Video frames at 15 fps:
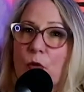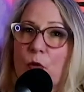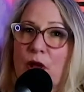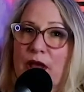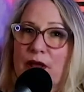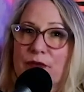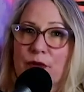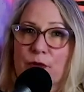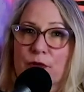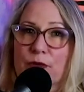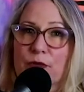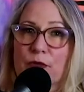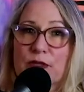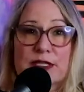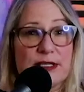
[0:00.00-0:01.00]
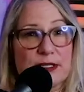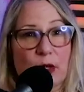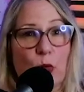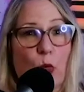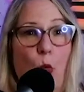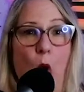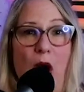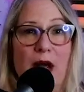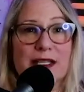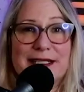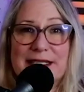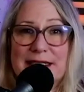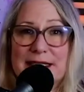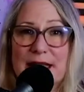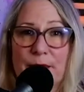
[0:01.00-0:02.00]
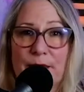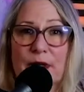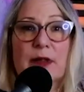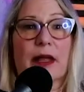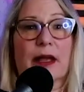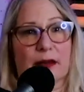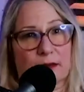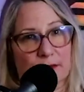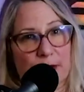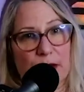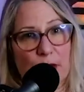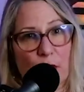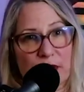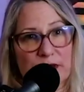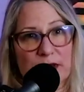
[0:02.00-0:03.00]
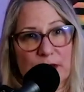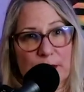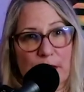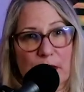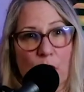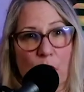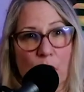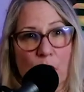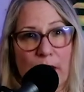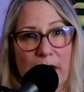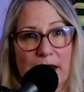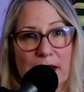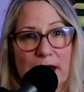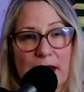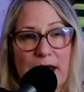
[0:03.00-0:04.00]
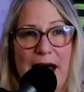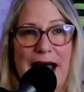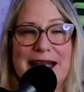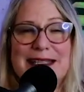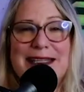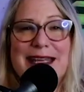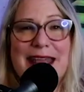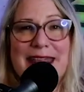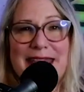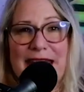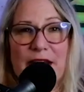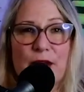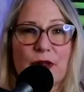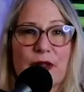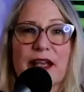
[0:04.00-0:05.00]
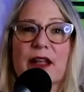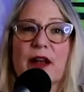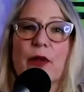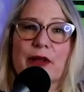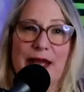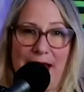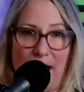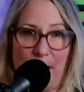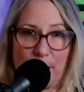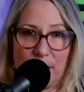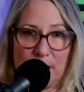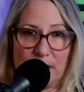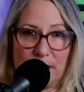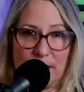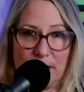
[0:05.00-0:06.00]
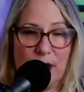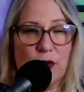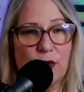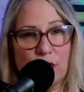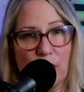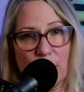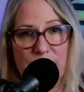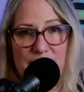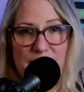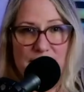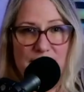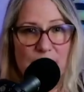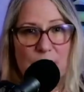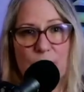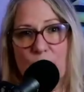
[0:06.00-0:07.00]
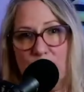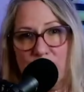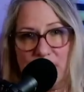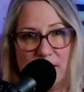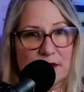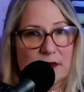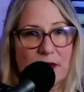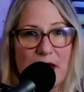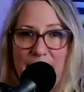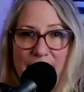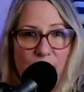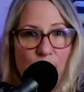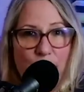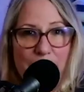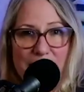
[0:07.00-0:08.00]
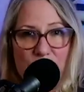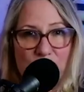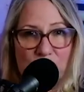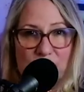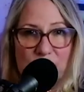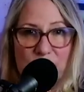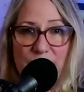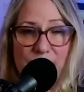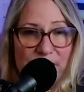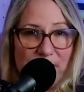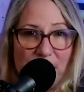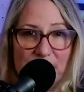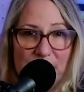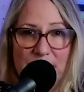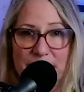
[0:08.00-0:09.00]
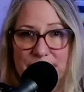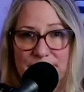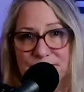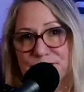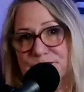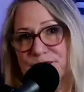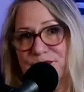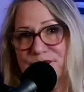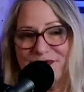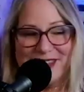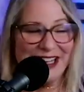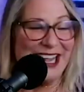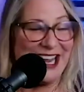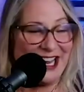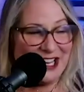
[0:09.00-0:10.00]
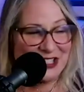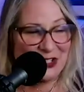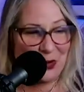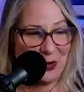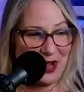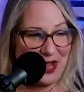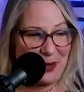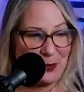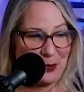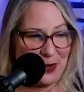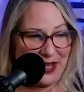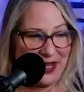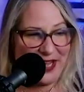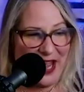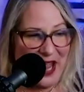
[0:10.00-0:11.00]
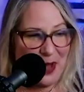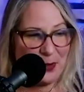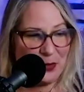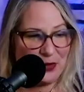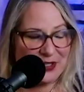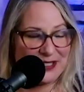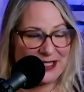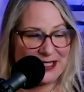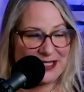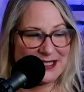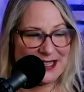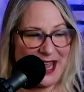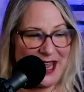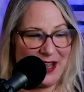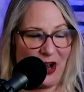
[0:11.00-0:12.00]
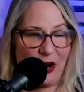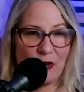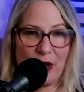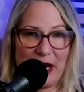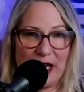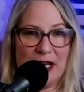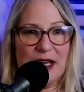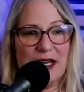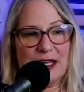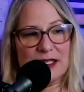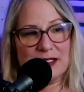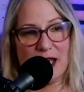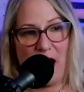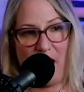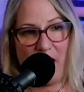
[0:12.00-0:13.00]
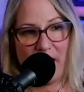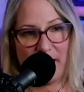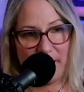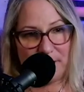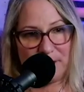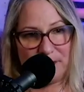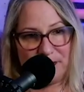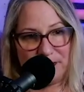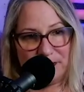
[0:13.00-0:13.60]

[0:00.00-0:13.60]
if you're still wanting something, like me wanting my goal weight, I say thank you like it already happened. And you know this. Affirmations are effective. So being able to say, all right, time.